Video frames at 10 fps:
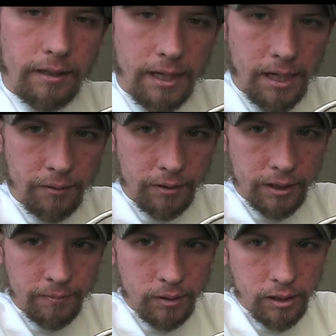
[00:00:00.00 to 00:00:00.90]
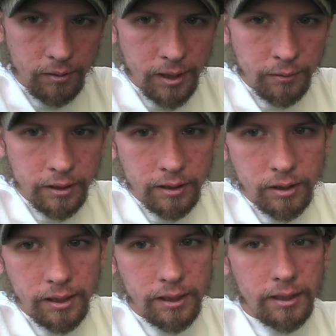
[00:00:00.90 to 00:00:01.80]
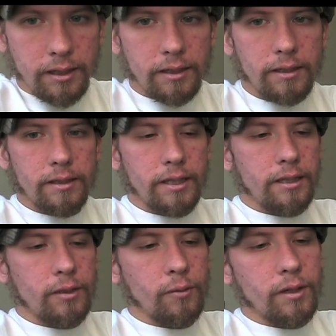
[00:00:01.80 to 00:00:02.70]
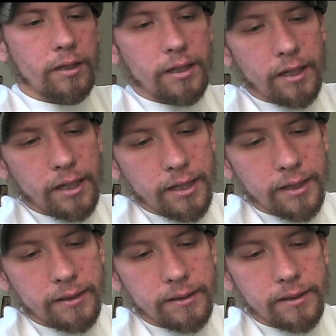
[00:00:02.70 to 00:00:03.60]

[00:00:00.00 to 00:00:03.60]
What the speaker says: hours playing around with it, trying to get it to work, and